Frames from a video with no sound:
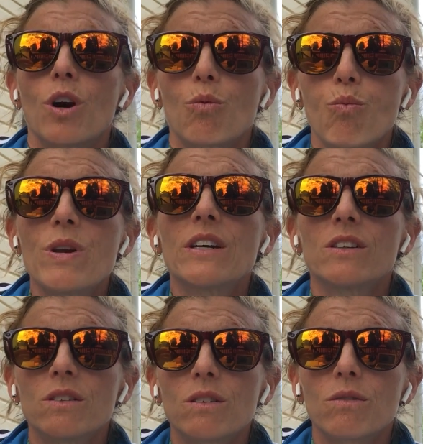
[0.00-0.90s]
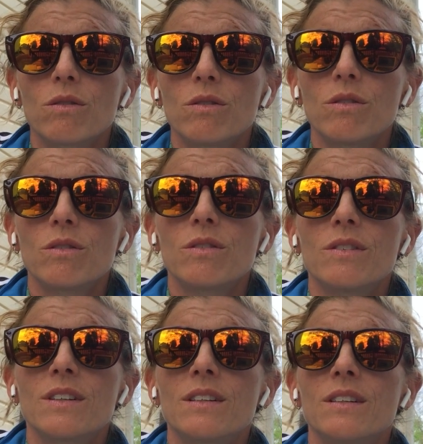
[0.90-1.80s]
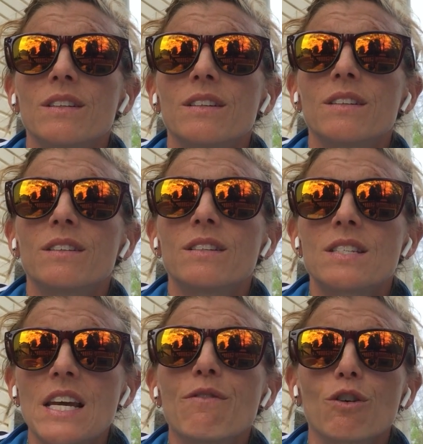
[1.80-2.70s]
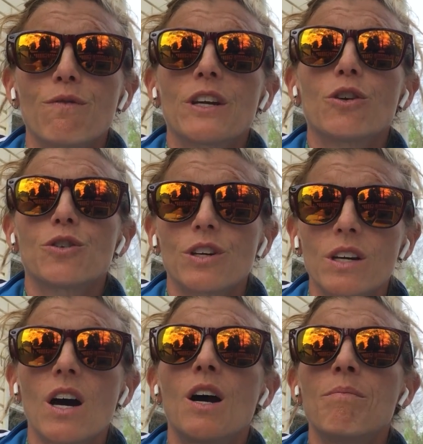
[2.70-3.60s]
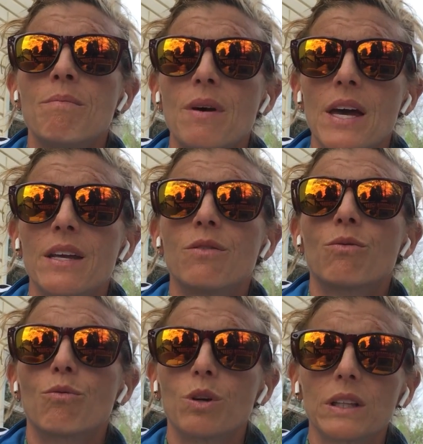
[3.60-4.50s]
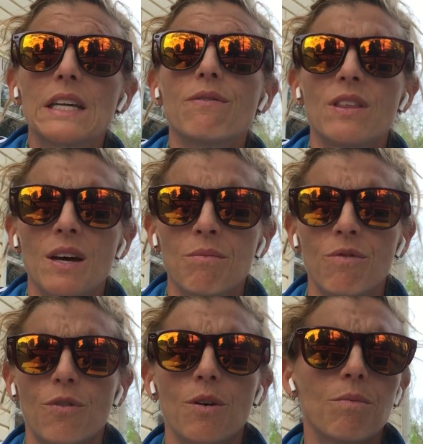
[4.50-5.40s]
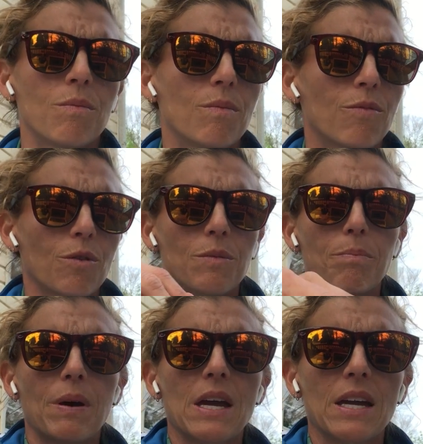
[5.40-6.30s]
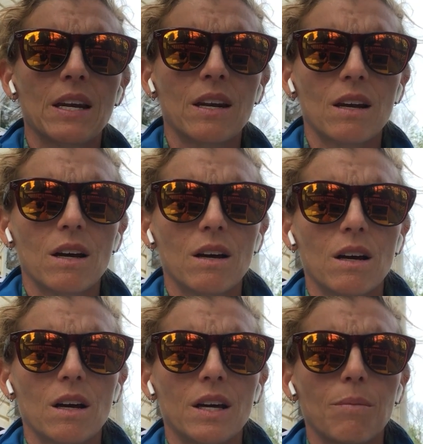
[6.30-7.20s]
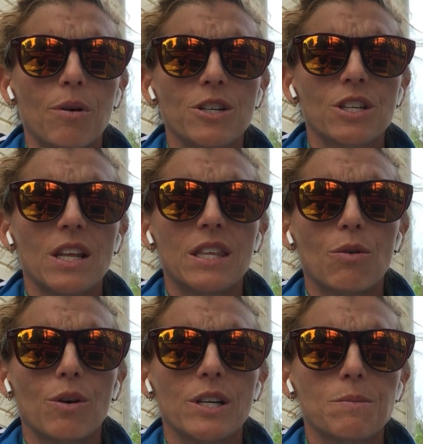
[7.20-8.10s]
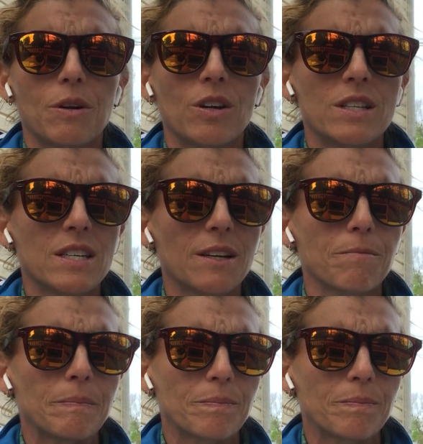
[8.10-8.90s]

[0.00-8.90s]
real savior figure to come and relieve them from the pain and oppression that they were experiencing